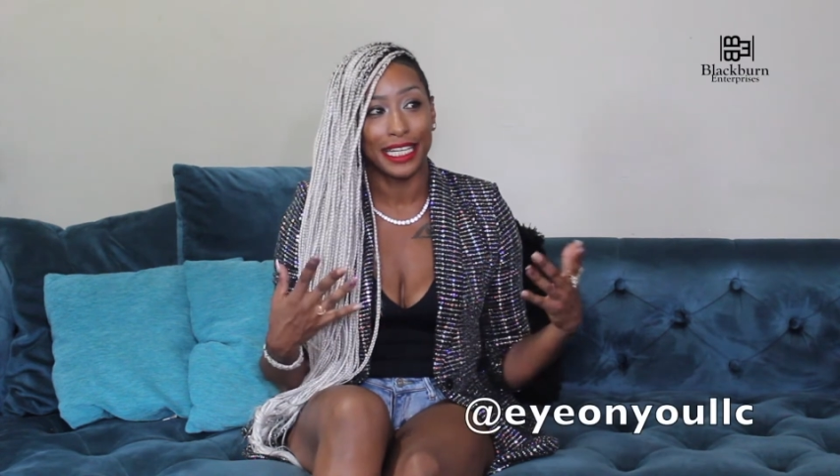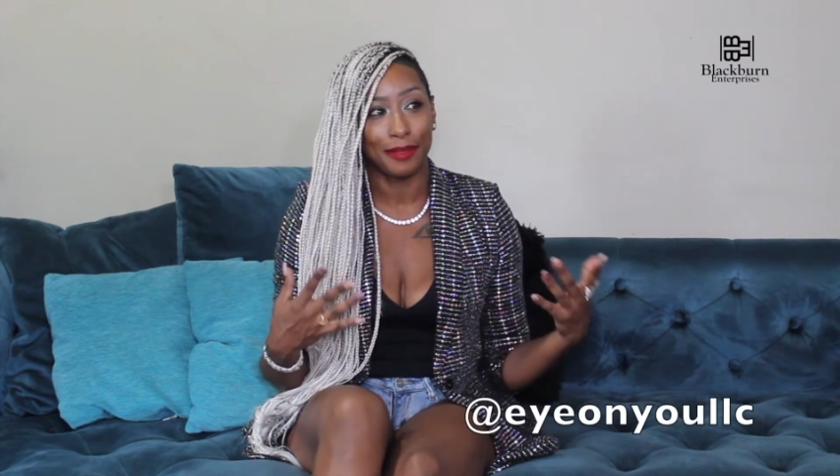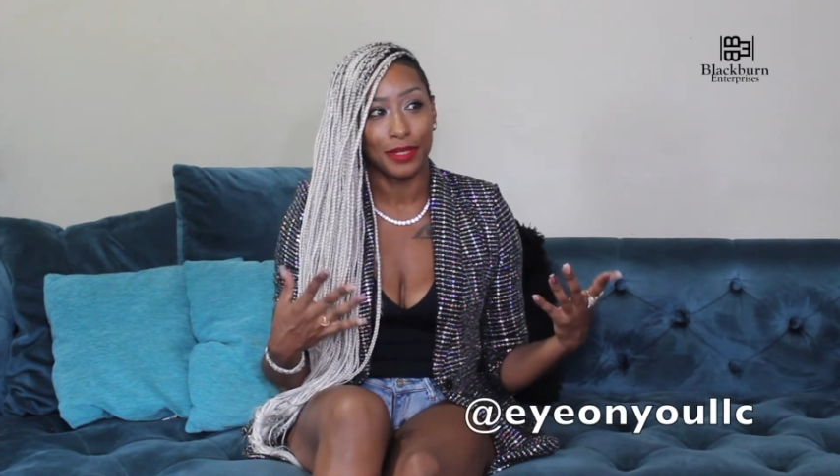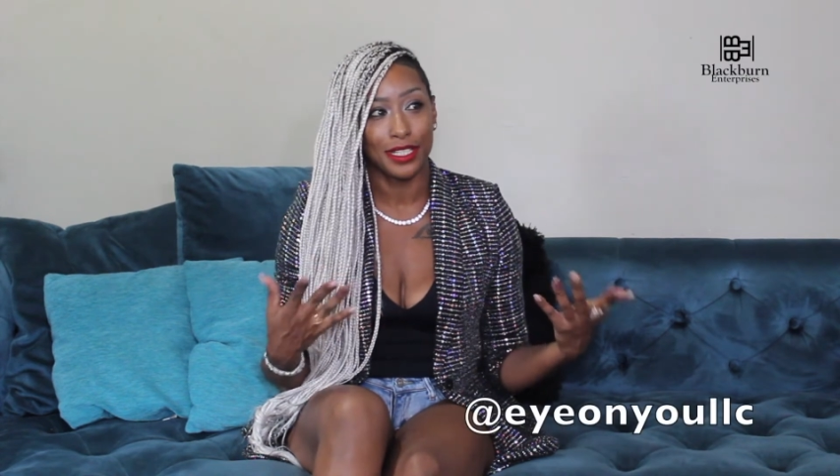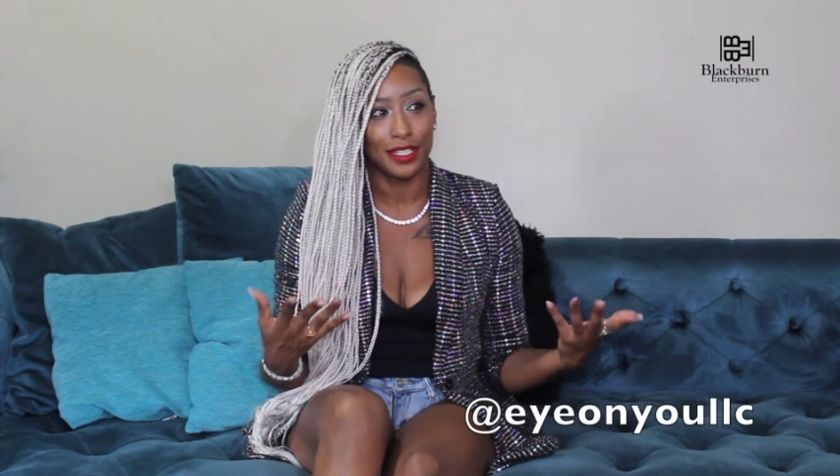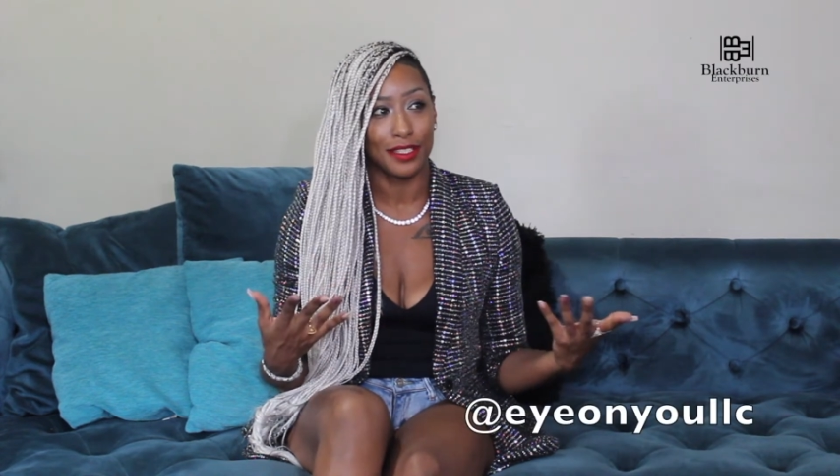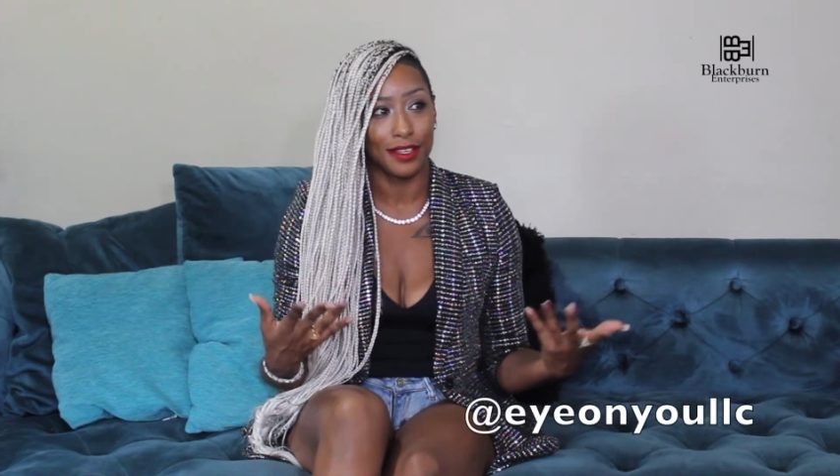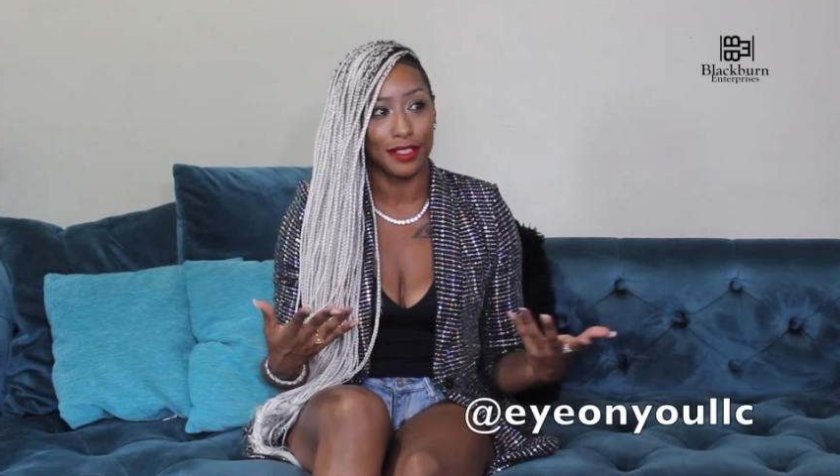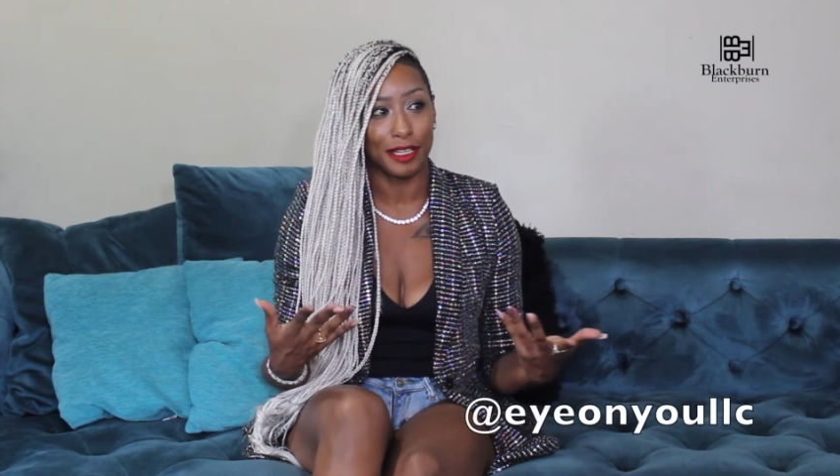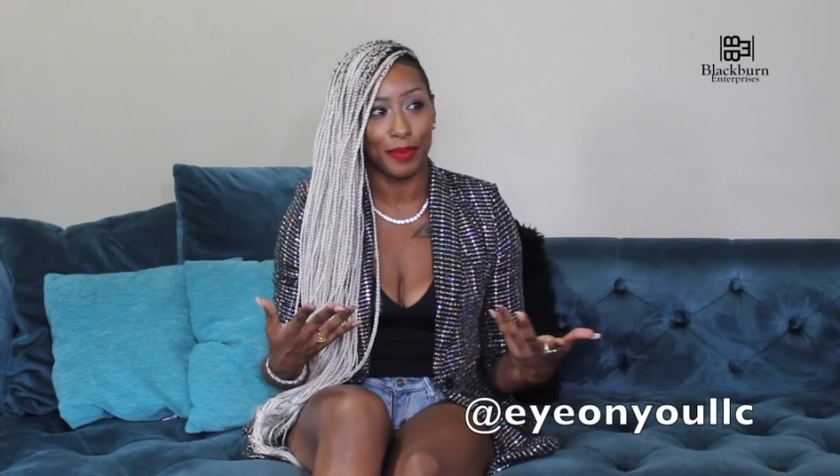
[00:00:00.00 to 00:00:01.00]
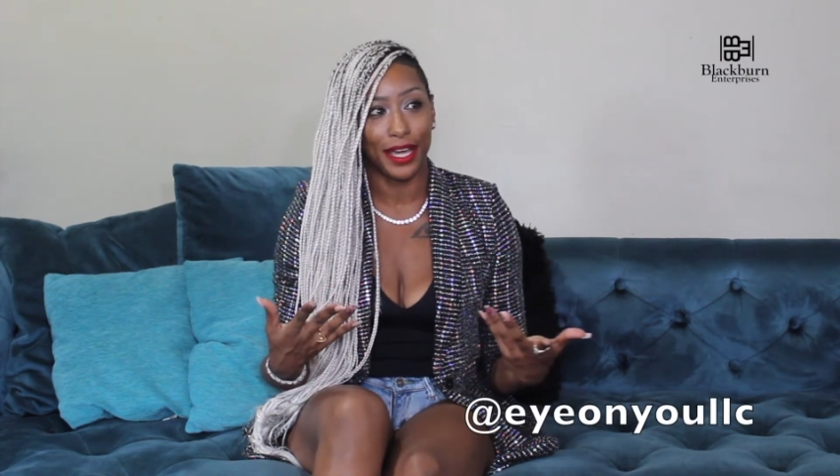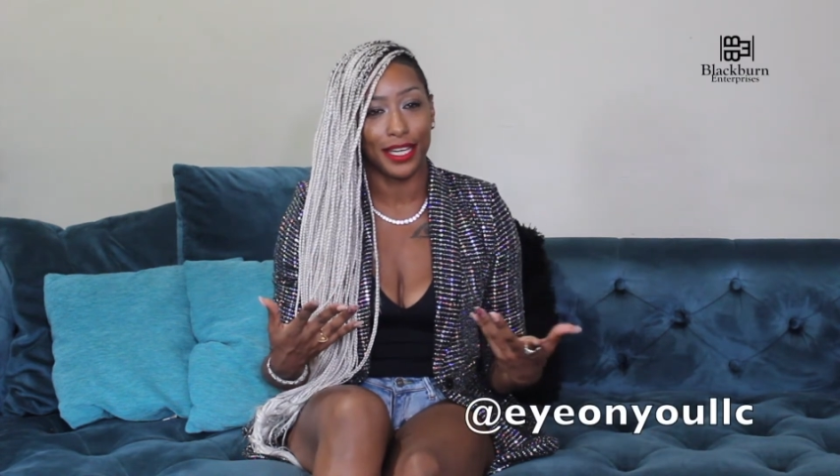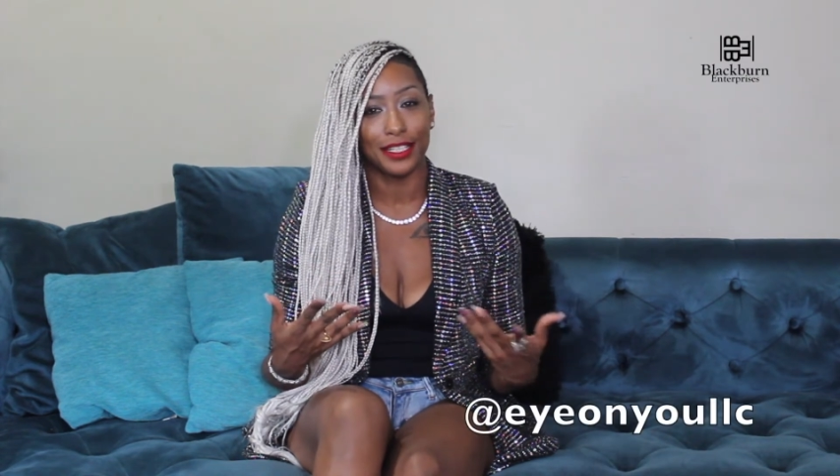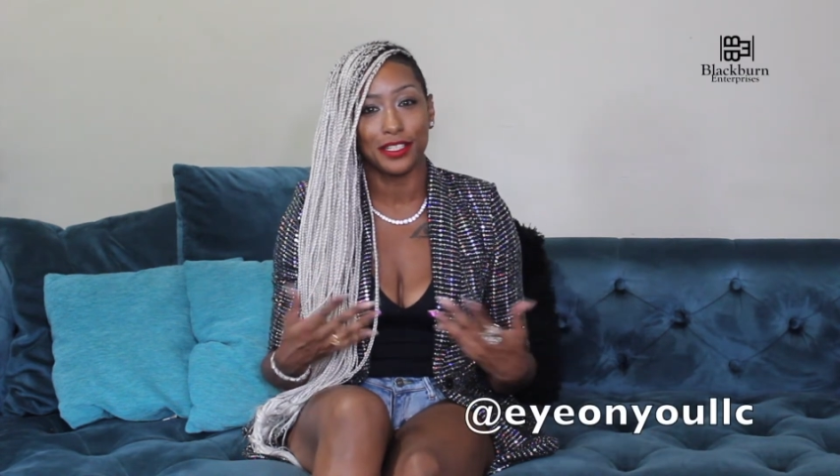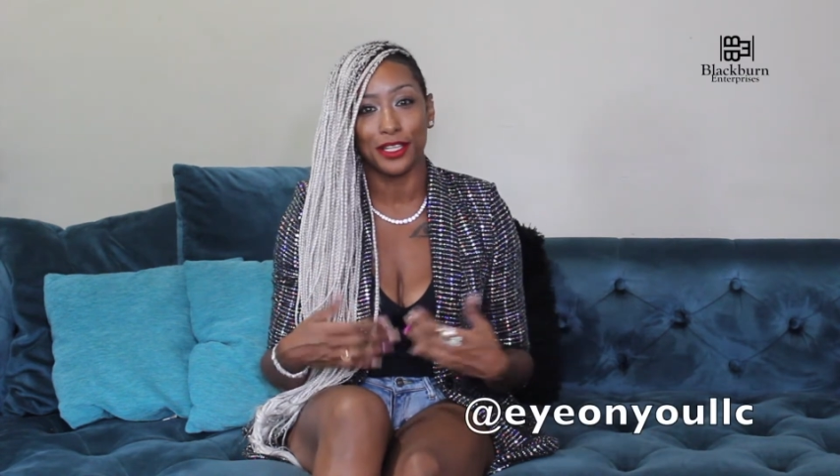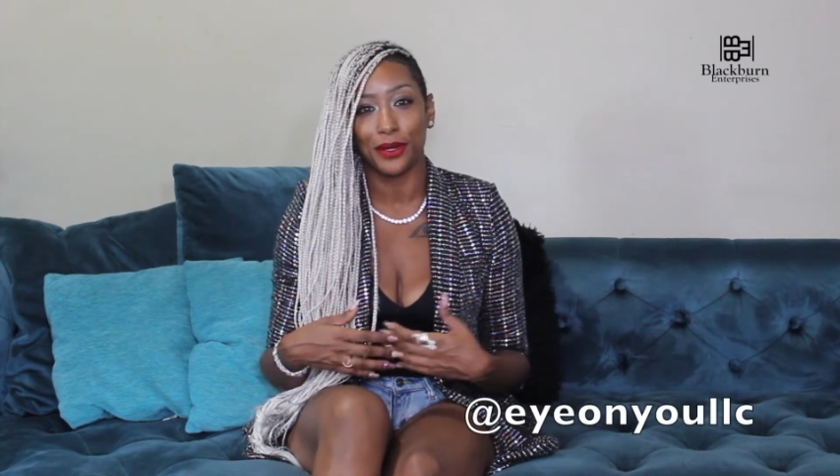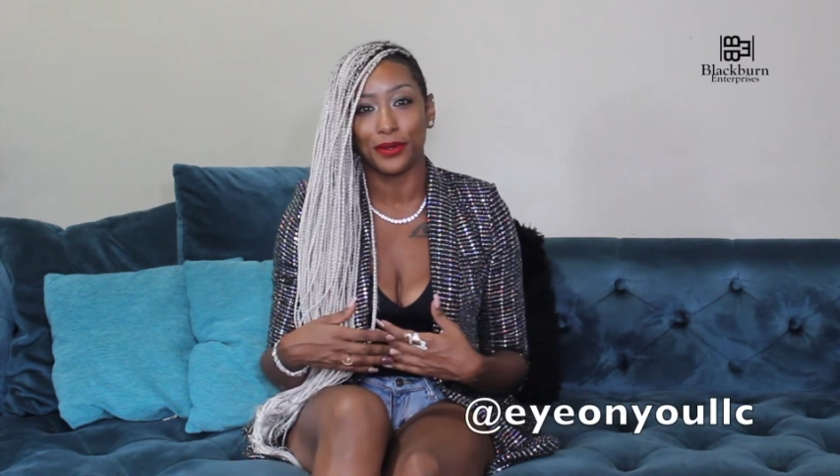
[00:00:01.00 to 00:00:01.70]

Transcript: and image consulting page. So